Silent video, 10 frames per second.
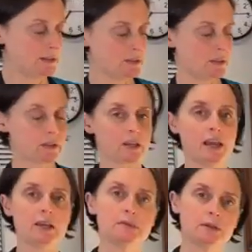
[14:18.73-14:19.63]
and the
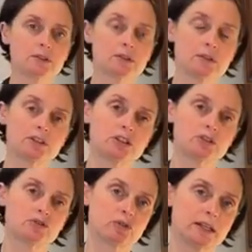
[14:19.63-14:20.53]
capers. So I
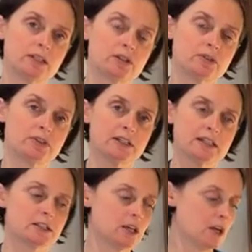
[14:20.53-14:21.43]
just drained off and
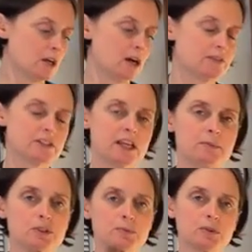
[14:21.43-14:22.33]
it's half a
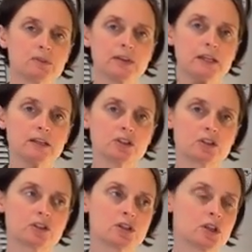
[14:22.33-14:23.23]
tablespoon of
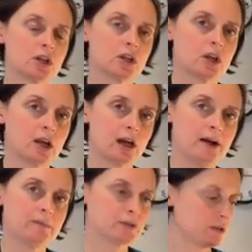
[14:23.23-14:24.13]
each.
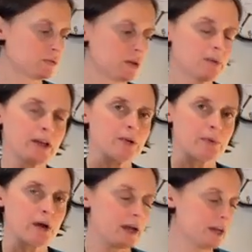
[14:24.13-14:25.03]
Don't throw away your
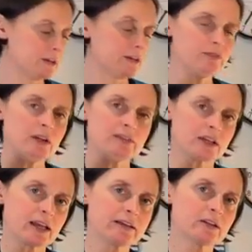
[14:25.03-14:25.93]
brine, and if you live
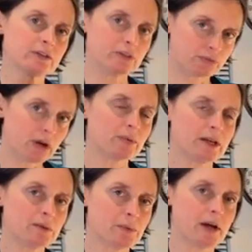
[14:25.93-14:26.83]
in Kendal and you throw
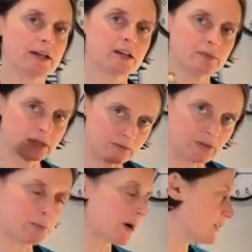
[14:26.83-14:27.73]
away your brine, can you give
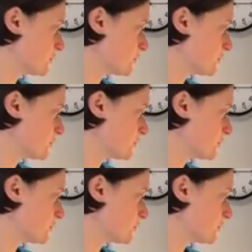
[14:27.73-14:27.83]
your